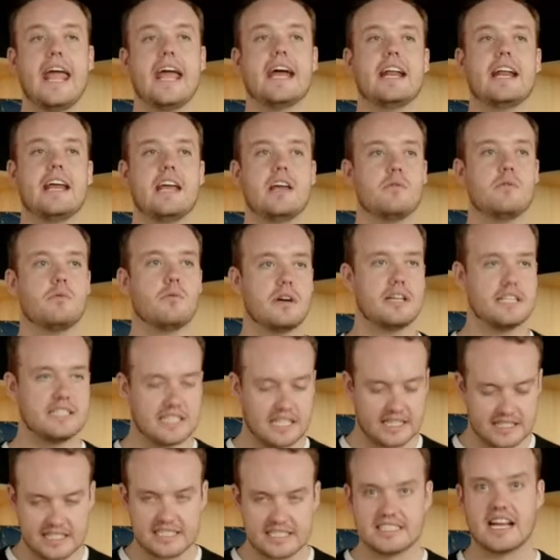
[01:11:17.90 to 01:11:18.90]
And it
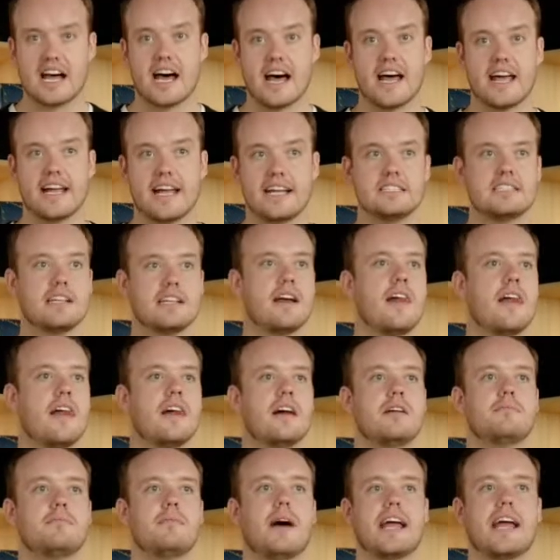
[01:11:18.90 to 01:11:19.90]
was designed
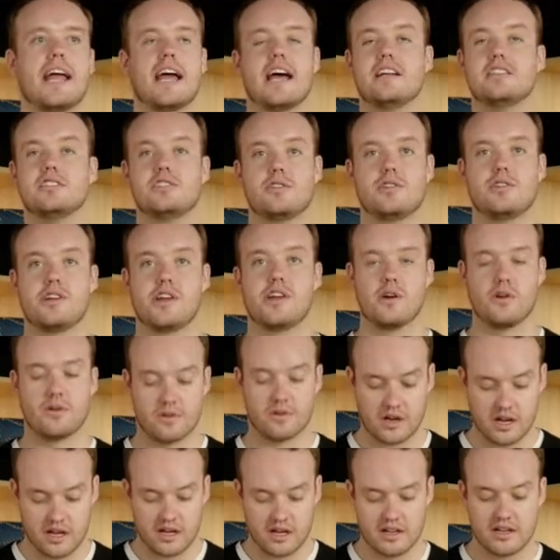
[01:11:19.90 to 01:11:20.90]
by
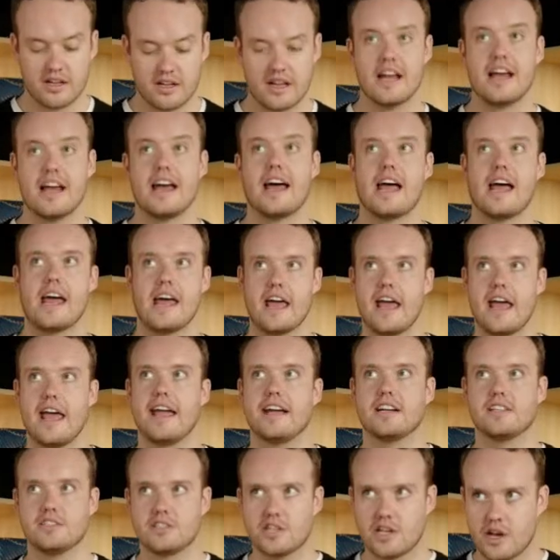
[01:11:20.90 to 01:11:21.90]
Antoine,
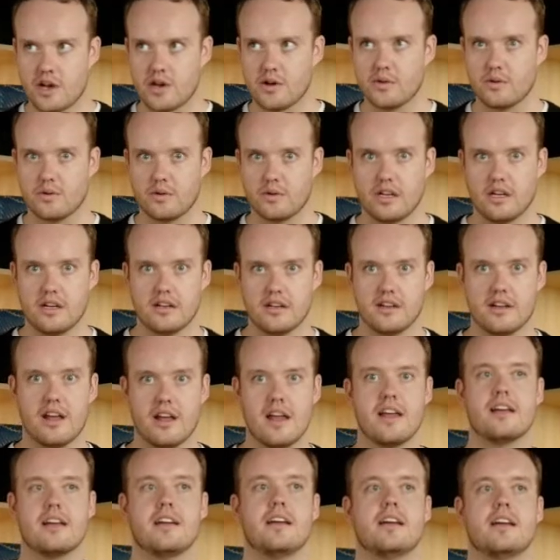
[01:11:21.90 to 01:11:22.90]
Antoine
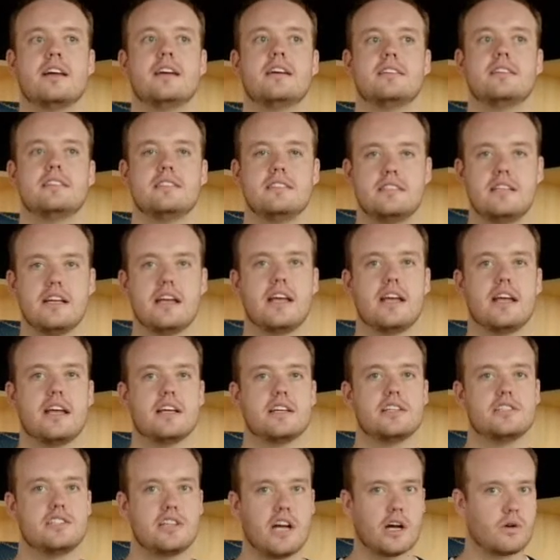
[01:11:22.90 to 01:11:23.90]

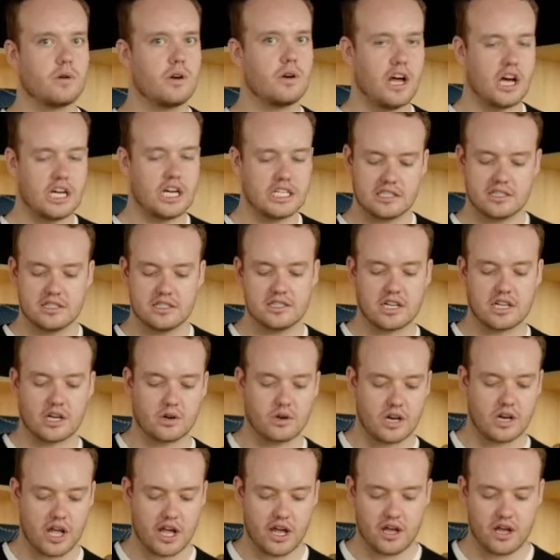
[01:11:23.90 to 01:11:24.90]
de Jaculat,
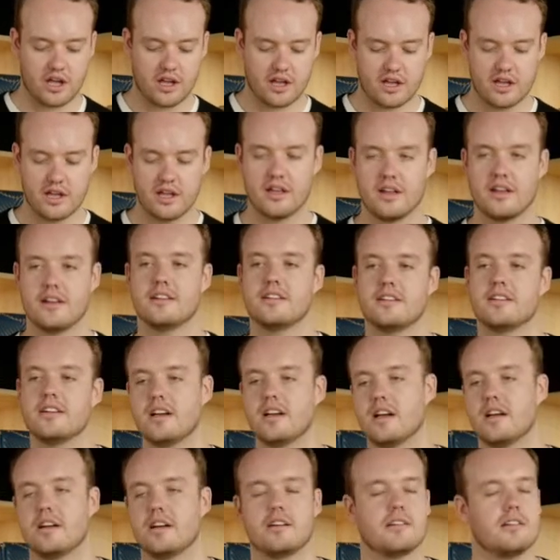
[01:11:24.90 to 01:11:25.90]
Jacoulet.
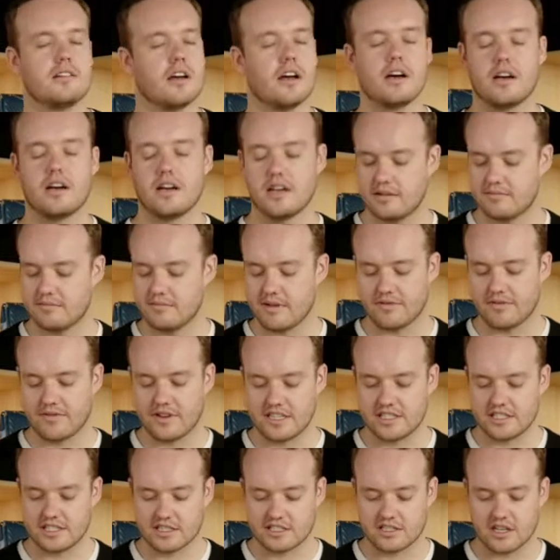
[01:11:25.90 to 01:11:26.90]
Oh, my
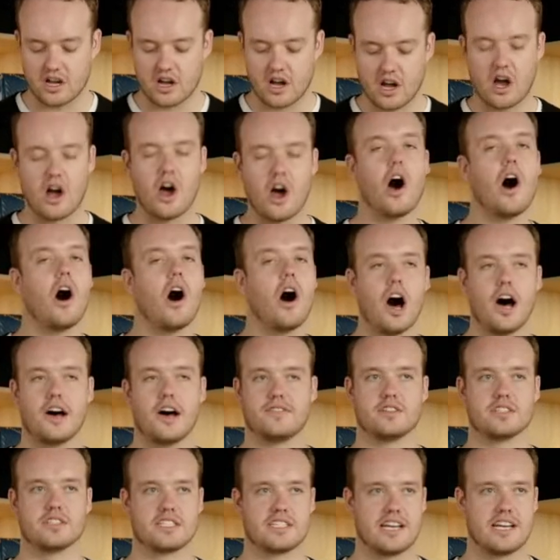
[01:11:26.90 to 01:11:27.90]
French is
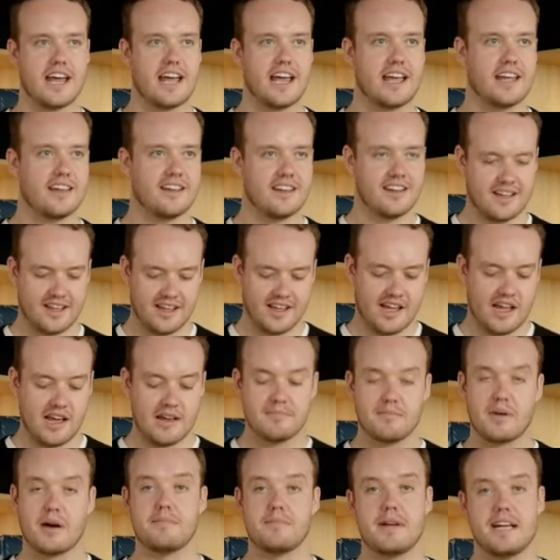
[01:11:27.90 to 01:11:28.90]
awful today.
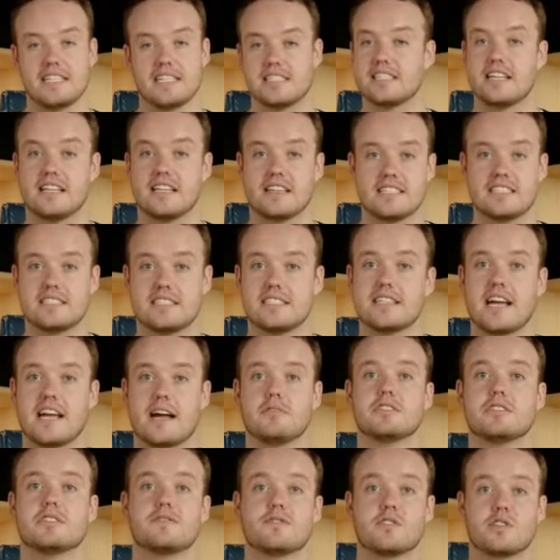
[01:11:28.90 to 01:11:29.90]
But basically, this
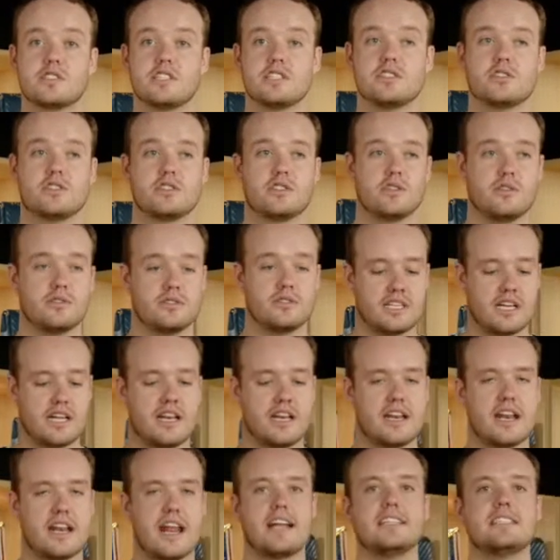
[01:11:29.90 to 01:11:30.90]
design was first introduced
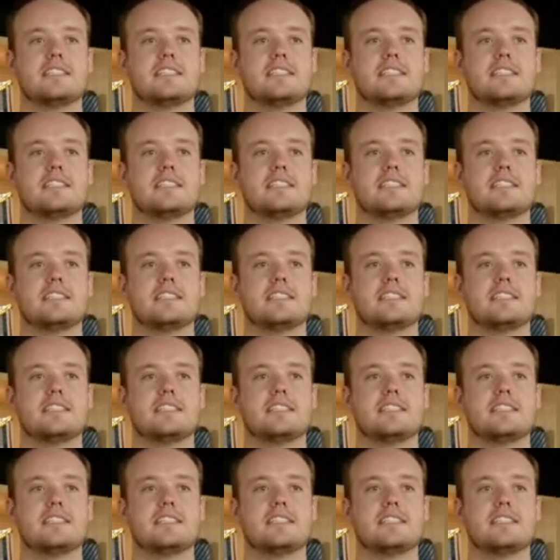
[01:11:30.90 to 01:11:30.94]
in